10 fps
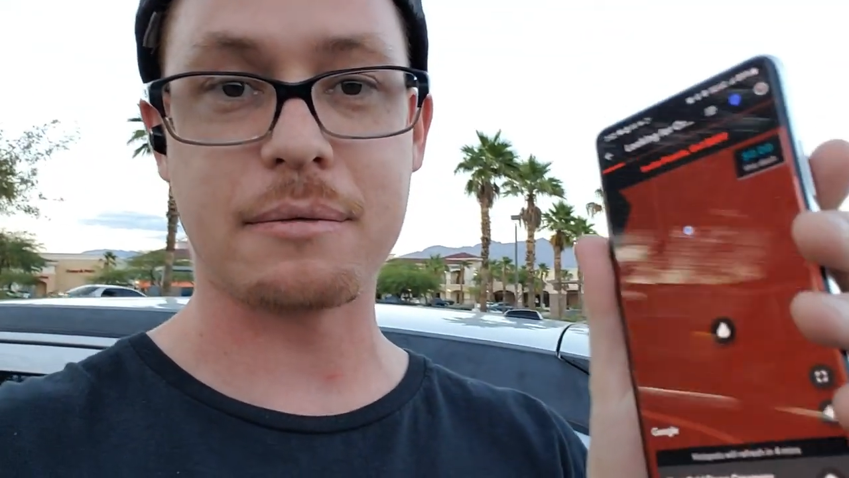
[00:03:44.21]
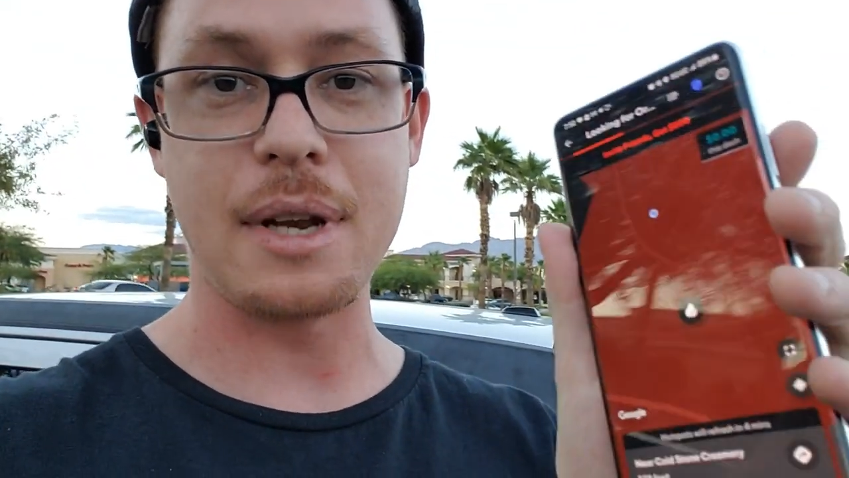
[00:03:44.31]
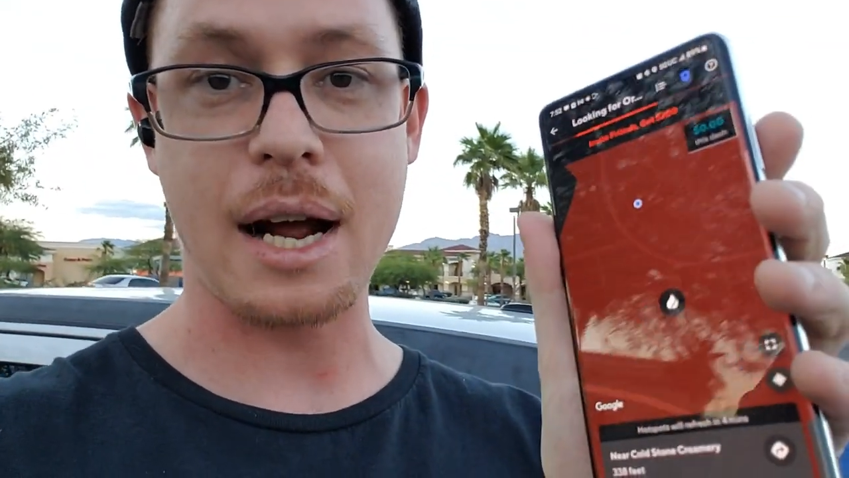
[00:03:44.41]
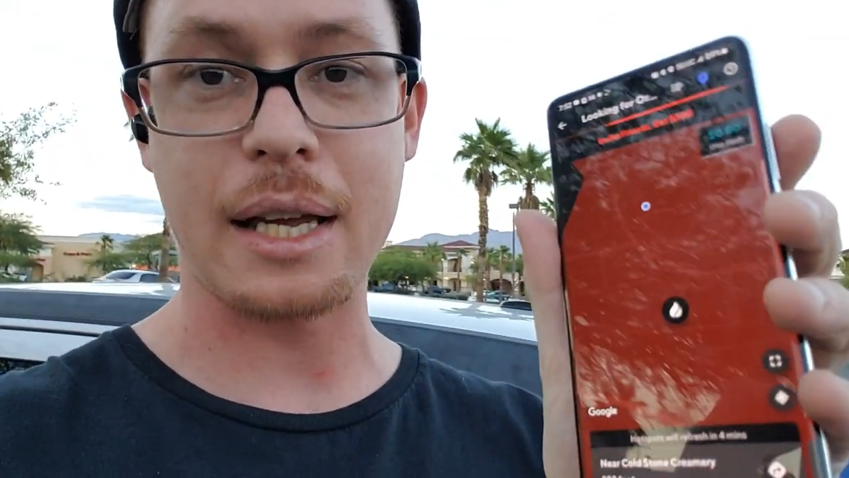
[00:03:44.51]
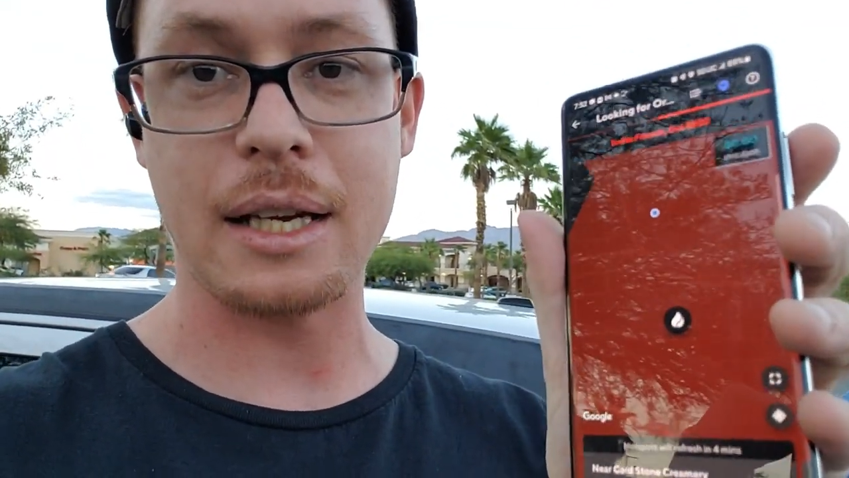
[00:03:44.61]

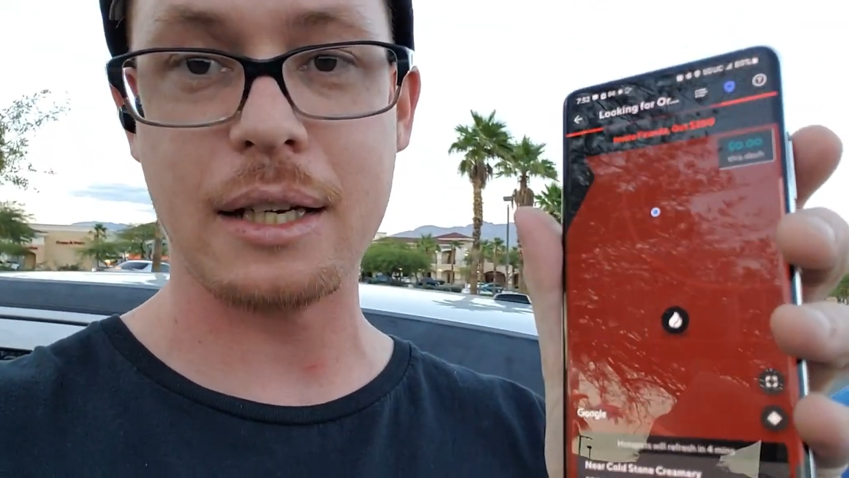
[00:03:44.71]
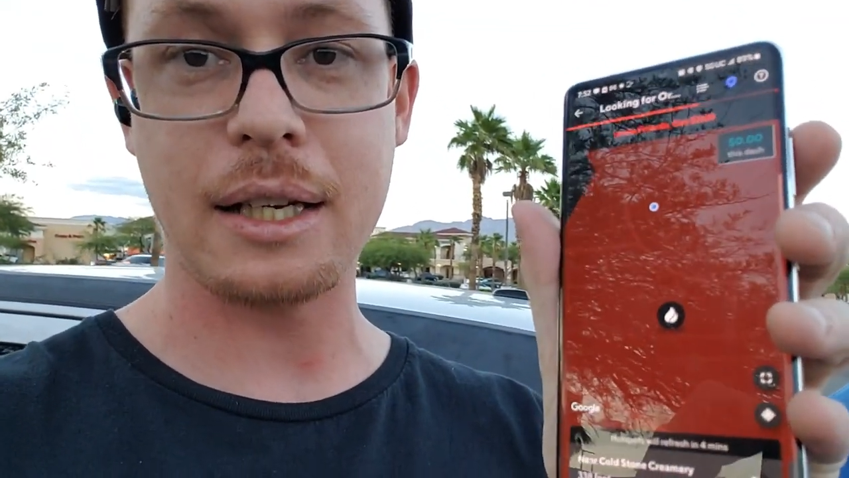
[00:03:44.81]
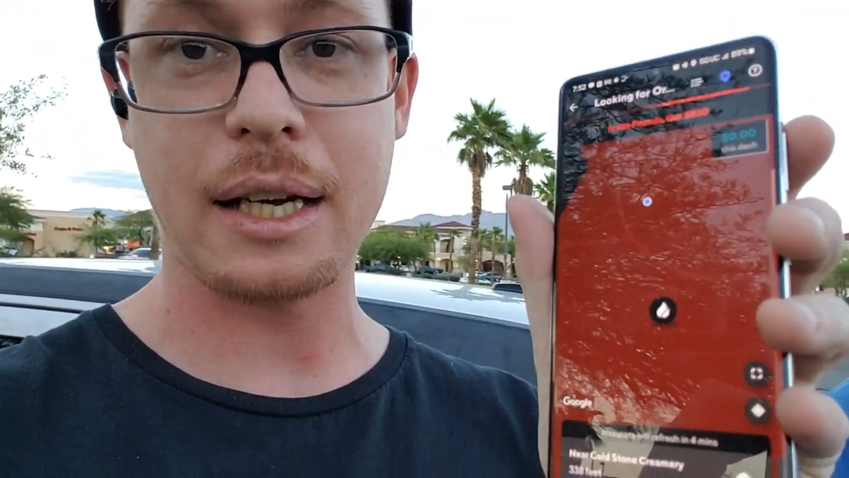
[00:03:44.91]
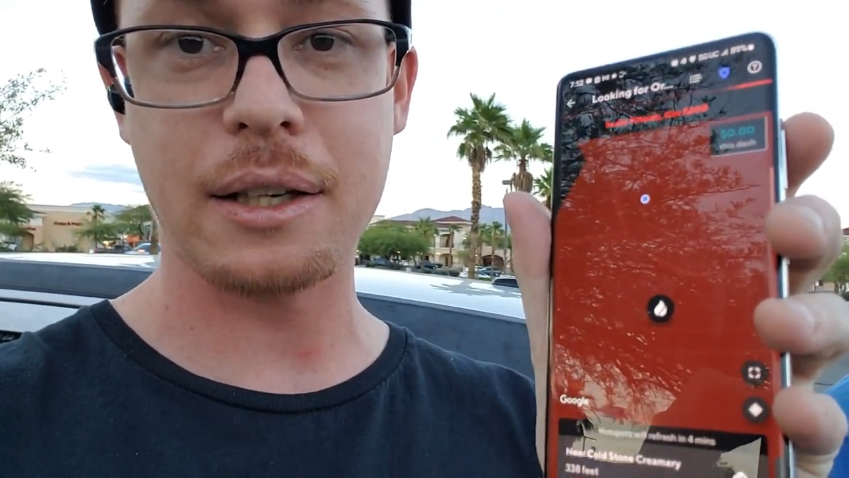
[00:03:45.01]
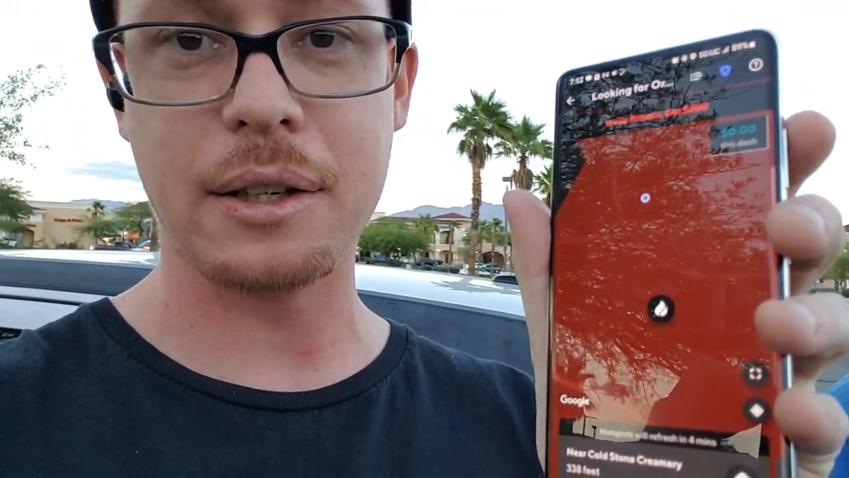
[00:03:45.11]
not getting any
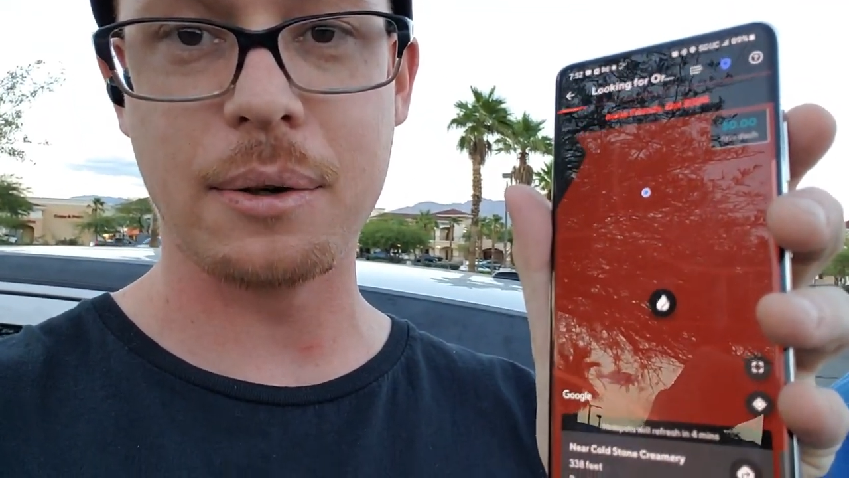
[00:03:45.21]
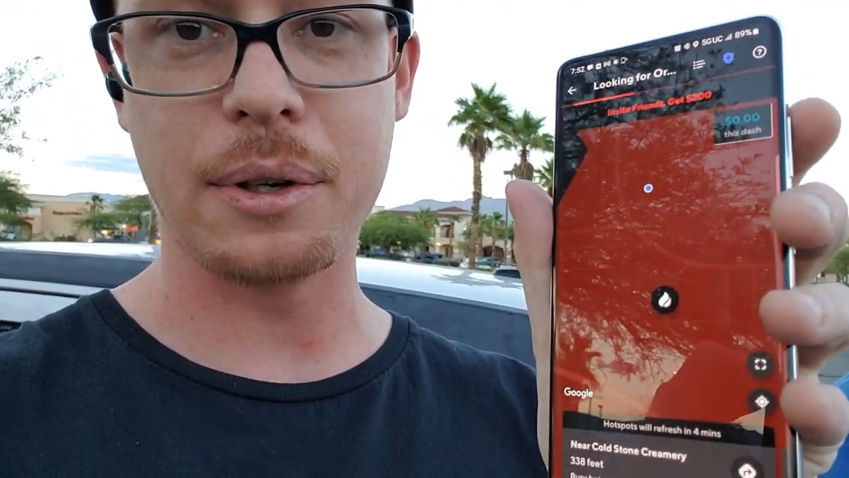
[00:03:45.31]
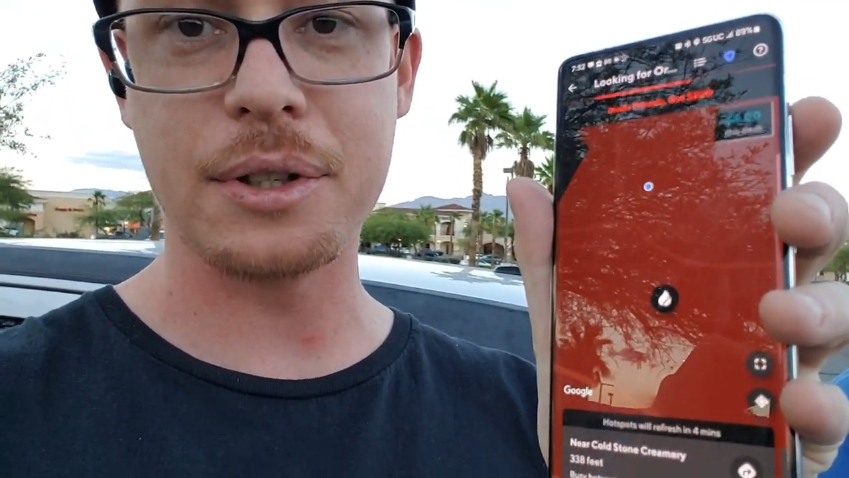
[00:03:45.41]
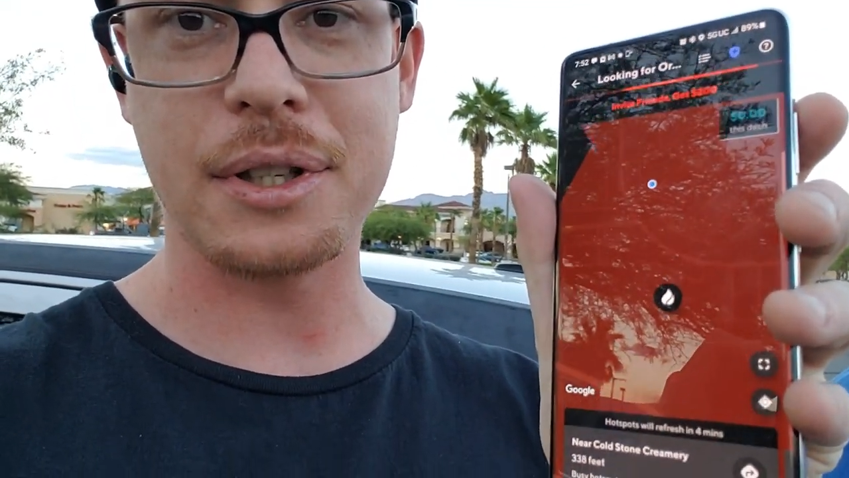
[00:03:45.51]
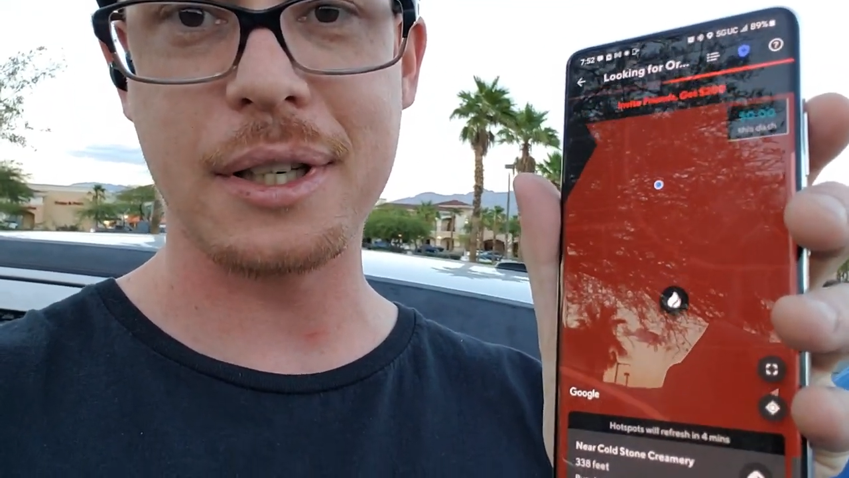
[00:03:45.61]
kind of good
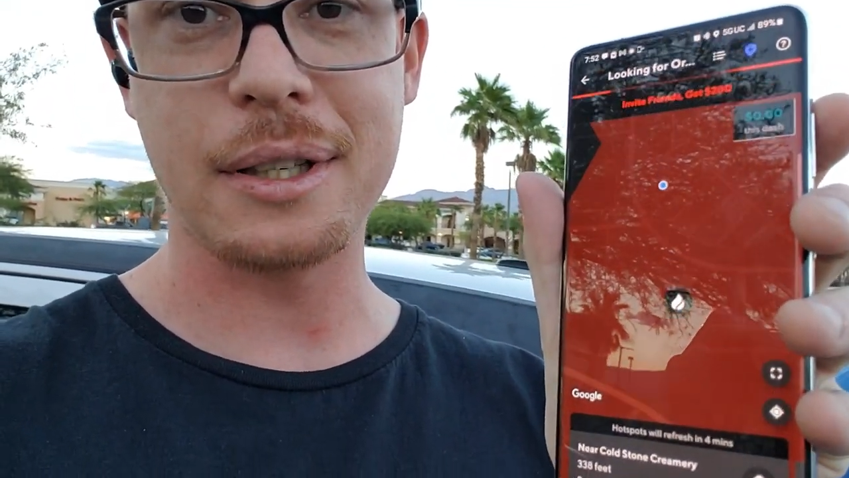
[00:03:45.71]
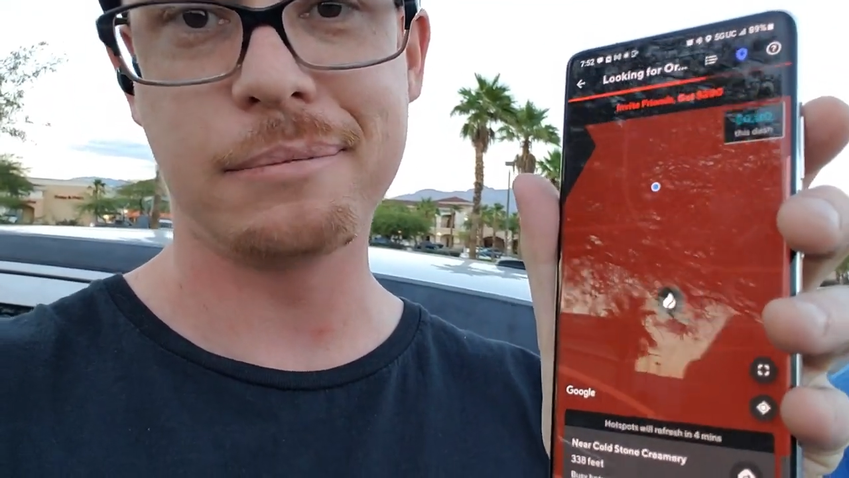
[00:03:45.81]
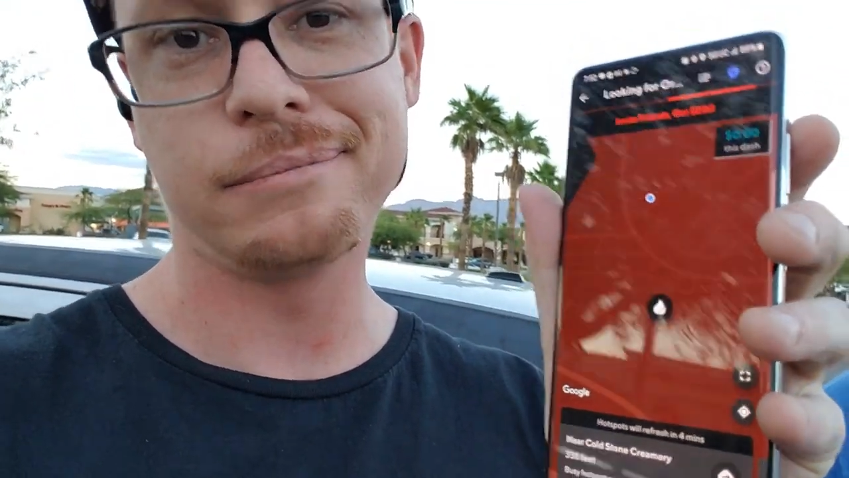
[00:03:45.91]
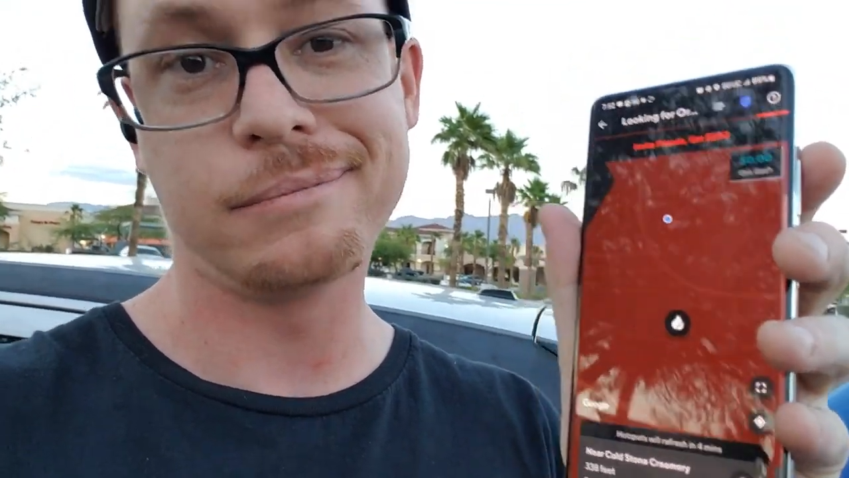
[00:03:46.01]
orders here.